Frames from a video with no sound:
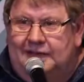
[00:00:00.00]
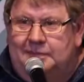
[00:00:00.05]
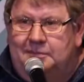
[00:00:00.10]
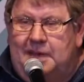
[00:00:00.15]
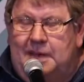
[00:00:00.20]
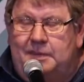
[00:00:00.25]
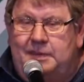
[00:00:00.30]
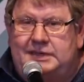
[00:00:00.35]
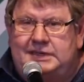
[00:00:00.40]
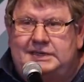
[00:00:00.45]

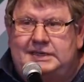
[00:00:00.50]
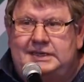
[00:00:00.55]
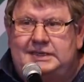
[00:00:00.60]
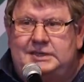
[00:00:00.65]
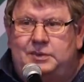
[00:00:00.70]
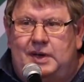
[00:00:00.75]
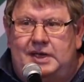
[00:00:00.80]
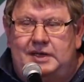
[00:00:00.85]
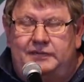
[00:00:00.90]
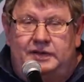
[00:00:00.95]
Maybe just as
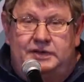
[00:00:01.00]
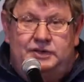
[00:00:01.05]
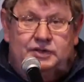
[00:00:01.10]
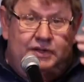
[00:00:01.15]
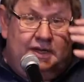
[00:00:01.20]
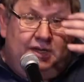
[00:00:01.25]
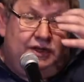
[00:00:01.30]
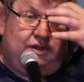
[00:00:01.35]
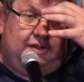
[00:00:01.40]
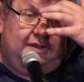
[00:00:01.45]
a way of
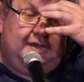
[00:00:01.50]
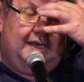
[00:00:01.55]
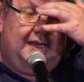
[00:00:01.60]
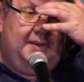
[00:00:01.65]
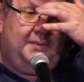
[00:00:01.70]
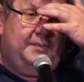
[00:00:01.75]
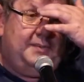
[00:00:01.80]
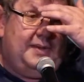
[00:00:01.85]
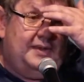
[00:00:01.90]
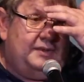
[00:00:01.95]
introduction,
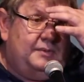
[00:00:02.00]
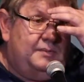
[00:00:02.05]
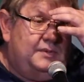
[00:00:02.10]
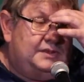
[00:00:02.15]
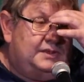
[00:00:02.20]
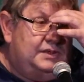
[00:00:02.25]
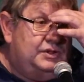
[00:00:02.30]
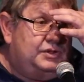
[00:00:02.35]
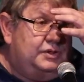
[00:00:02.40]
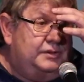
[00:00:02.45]
I'm a
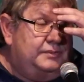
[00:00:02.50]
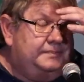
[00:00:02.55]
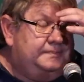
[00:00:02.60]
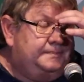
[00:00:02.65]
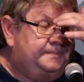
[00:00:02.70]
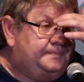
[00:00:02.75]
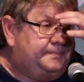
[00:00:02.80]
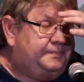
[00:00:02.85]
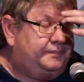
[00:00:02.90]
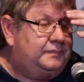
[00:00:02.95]

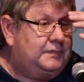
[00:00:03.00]
mathematician.